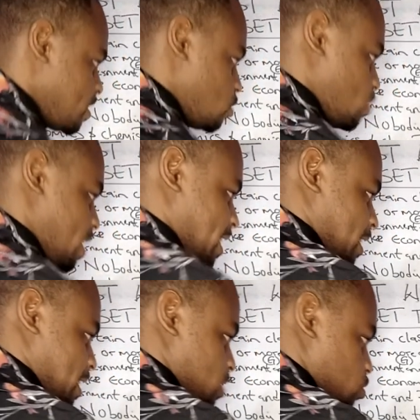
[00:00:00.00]
So I can
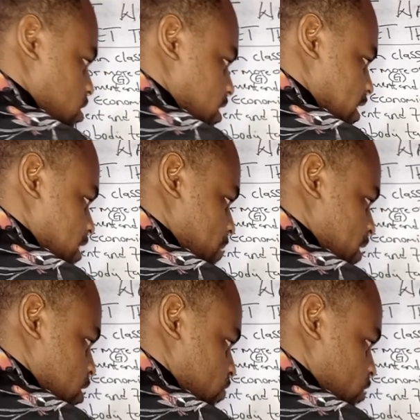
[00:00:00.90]
cancel this 8
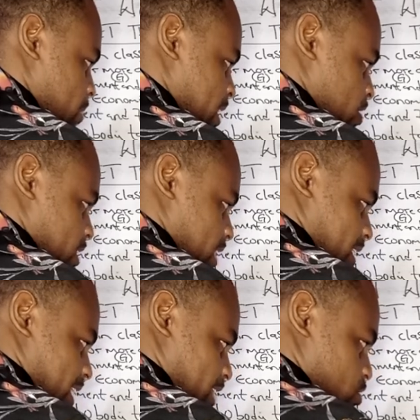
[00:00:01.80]
minus 4 minus
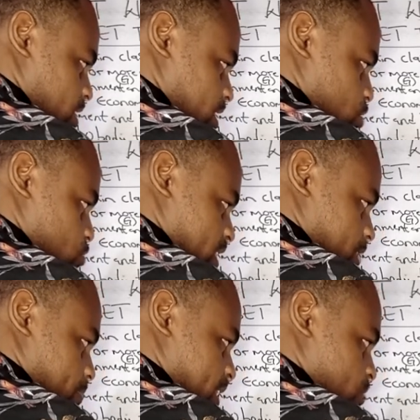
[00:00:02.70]
x. I used it to
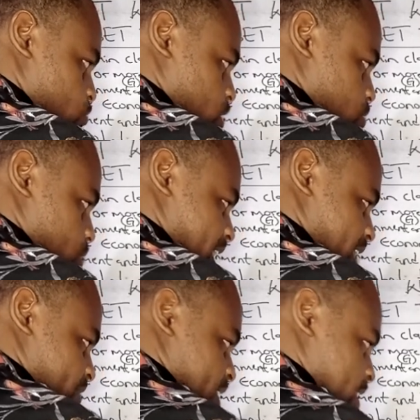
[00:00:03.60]
explain what we are
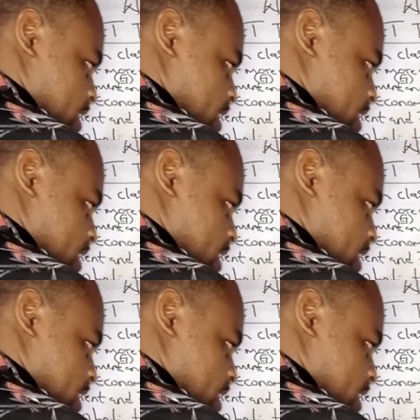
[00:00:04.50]
having.